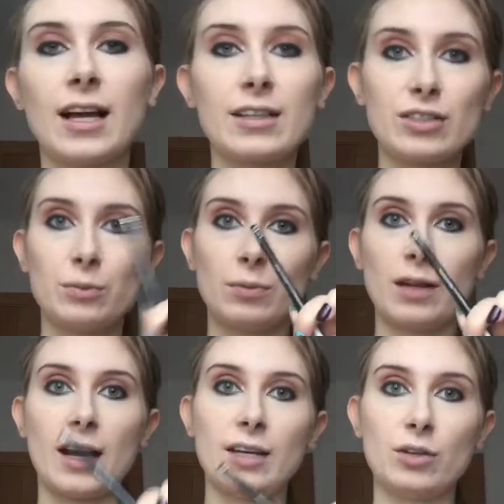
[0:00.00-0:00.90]
Next you
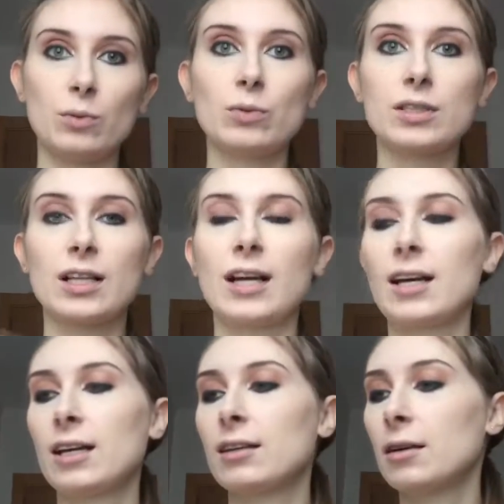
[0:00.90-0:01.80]
line your
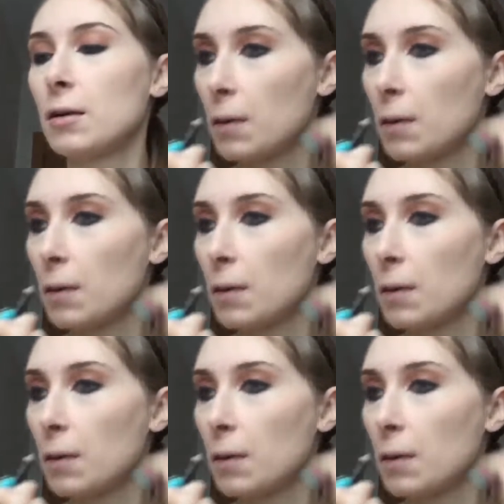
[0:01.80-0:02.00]
waterline.